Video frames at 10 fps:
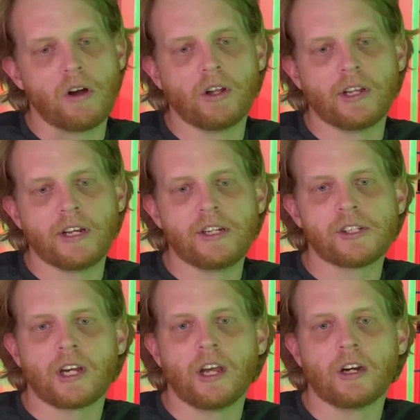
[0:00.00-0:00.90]
an online
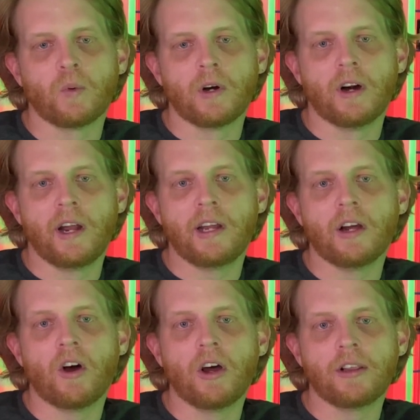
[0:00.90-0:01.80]
discounter, we're
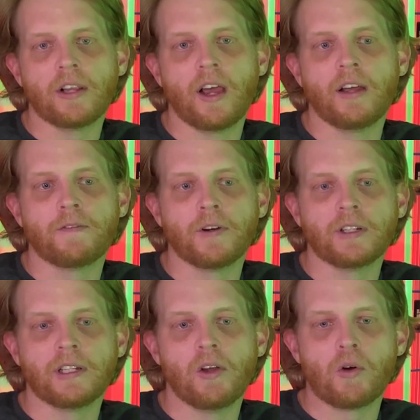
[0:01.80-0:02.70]
a online
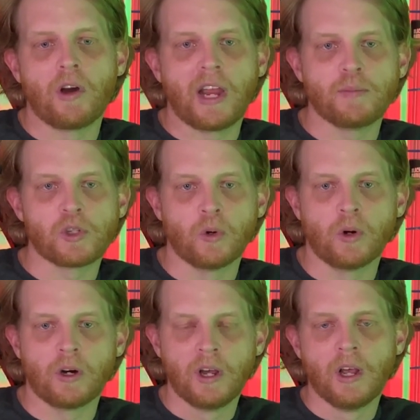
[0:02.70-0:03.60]
friendly local game
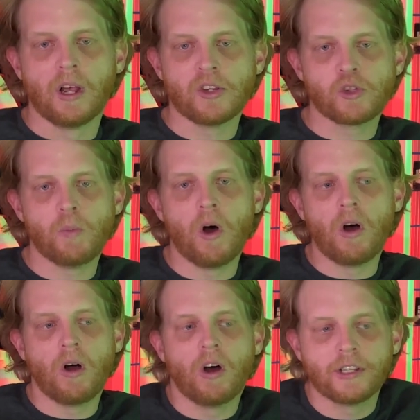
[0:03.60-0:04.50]
store, a
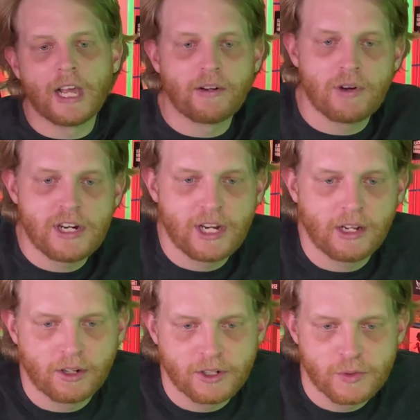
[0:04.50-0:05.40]
small online
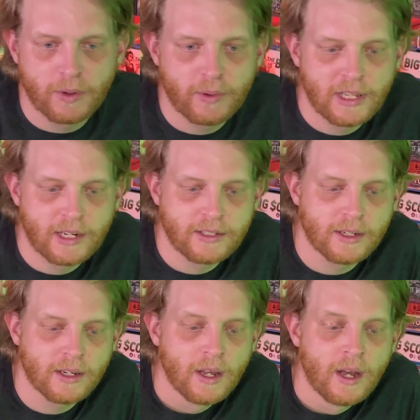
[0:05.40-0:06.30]
retailer is what we'd like
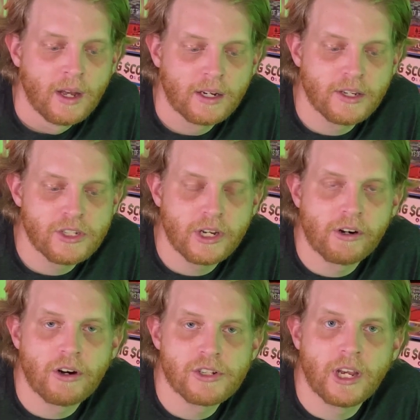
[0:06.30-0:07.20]
to
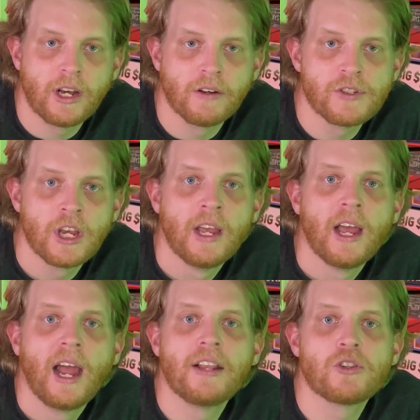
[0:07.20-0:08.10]
consider ourselves.
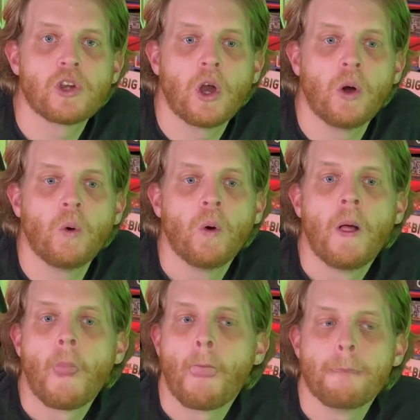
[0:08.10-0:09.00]
And so,
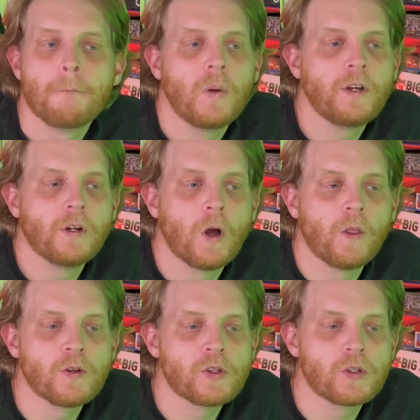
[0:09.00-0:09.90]
you know,
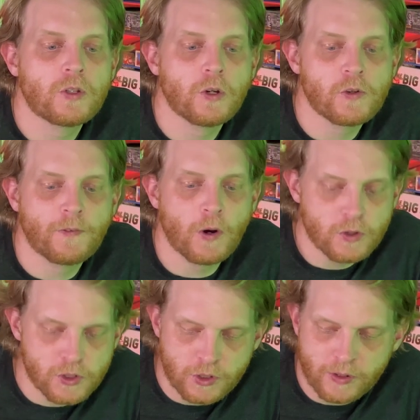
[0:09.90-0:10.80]
those
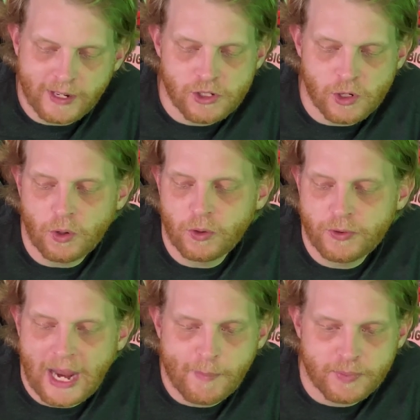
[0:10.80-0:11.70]
folks, they
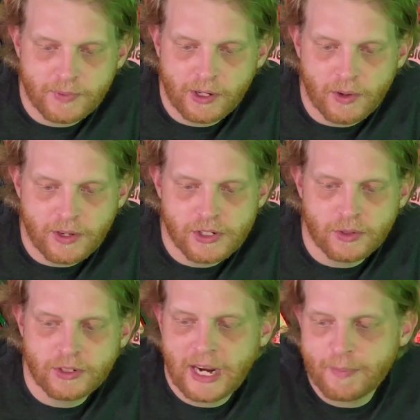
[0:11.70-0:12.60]
sold
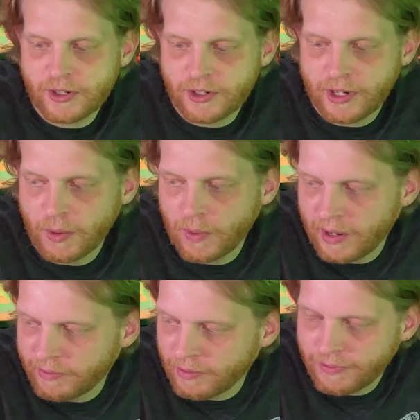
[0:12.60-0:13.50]
Tapestry or
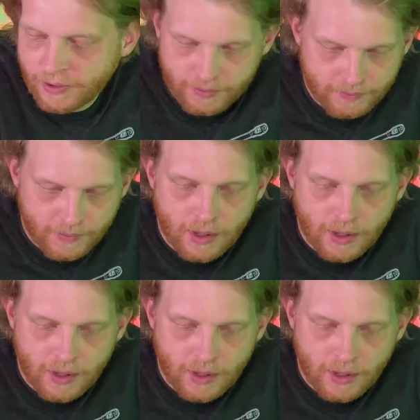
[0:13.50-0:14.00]
whatever for